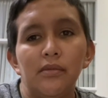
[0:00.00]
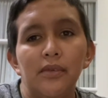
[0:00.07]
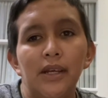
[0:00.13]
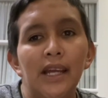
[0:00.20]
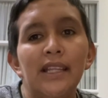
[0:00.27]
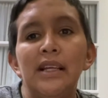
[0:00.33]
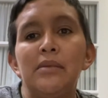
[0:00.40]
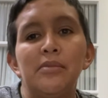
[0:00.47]

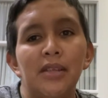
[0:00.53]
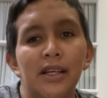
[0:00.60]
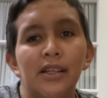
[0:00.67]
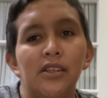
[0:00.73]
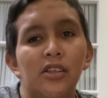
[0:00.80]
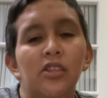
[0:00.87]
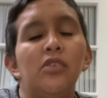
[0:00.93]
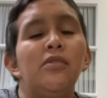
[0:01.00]
And I'm
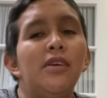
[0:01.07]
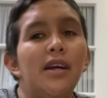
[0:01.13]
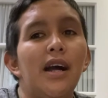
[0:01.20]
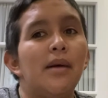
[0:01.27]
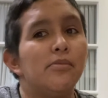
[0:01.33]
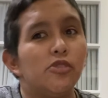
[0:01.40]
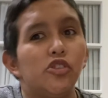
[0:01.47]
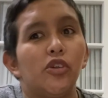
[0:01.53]
like, you know what?
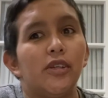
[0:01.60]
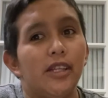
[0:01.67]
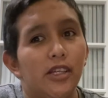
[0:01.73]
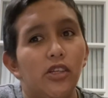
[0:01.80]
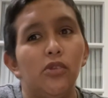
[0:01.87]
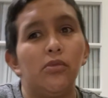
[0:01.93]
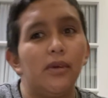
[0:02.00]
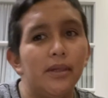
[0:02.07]
I'm joining
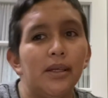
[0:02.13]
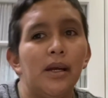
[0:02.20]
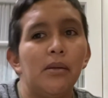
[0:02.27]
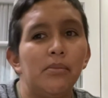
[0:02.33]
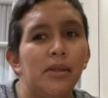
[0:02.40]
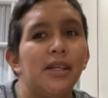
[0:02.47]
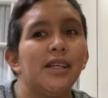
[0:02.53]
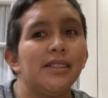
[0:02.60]
you on that
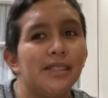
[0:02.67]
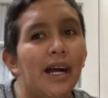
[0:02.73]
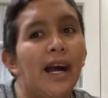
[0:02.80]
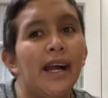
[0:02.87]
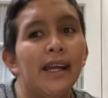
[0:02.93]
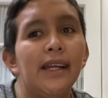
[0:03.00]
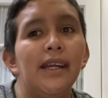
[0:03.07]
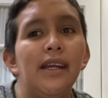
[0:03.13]
because
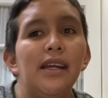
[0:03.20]
I